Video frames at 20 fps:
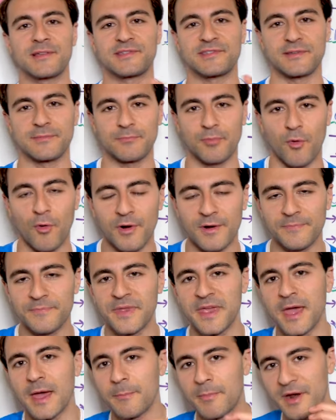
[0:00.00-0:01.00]
is
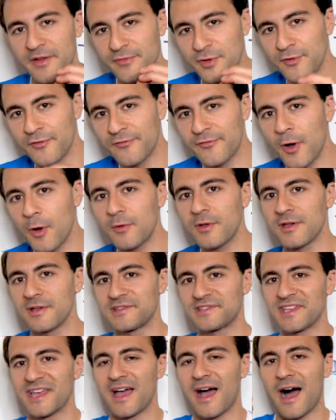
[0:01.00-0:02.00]
important, but if you
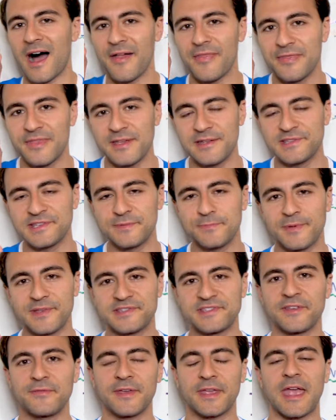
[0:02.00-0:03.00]
focus on these
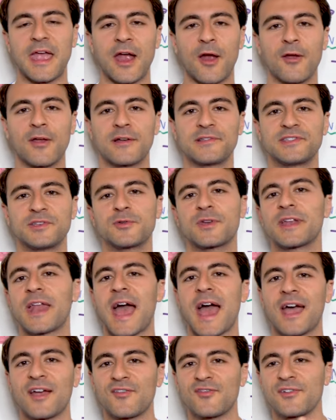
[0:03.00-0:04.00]
specific areas, you can
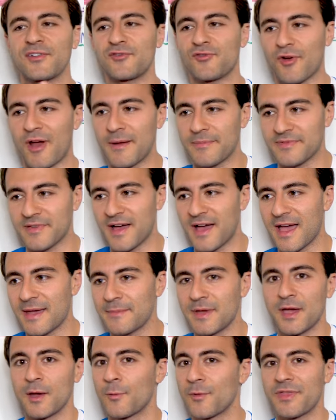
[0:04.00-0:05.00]
actually drop
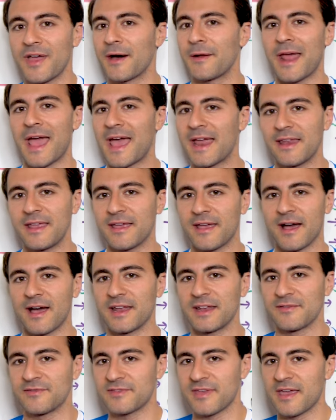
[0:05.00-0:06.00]
time without any
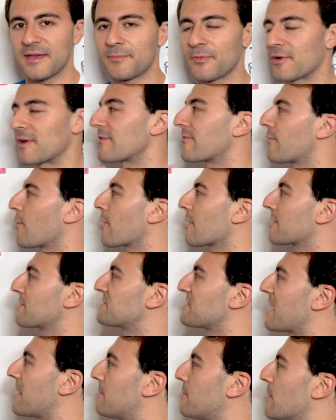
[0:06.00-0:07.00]
kind of tapering. For
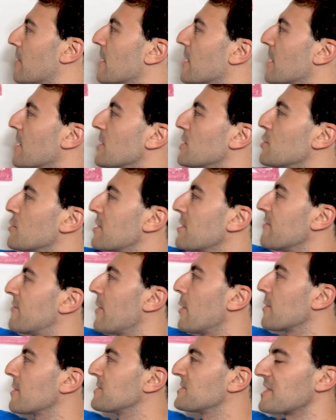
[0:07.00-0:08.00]
example, you can
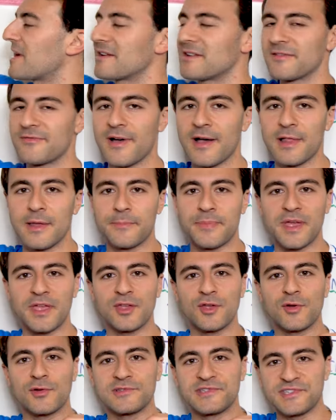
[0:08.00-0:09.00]
focus on
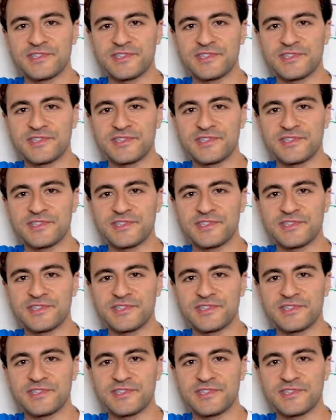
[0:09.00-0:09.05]
developing your